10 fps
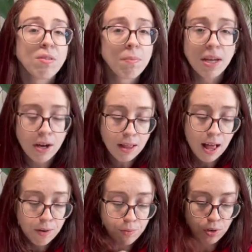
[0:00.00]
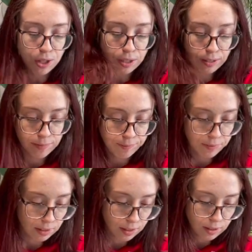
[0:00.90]
me a lot of work
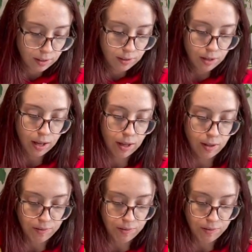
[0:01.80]
of